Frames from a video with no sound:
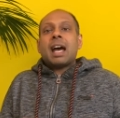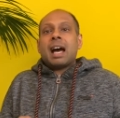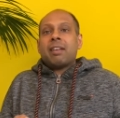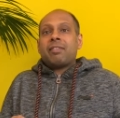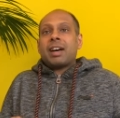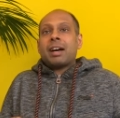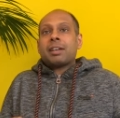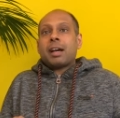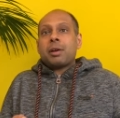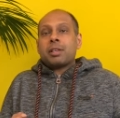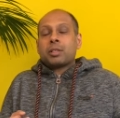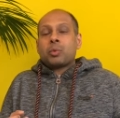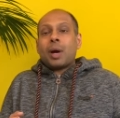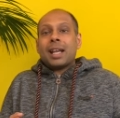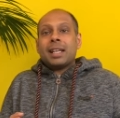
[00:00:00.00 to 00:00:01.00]
and found out it's
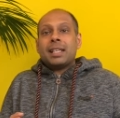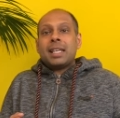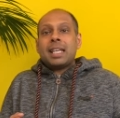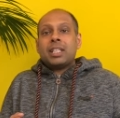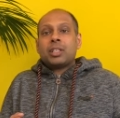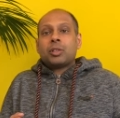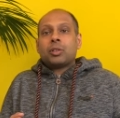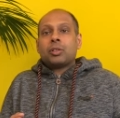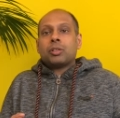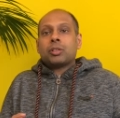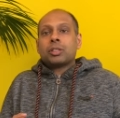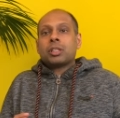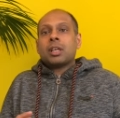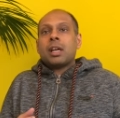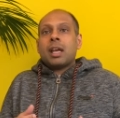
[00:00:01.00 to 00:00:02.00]
quite a niche
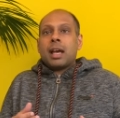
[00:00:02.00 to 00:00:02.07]
course,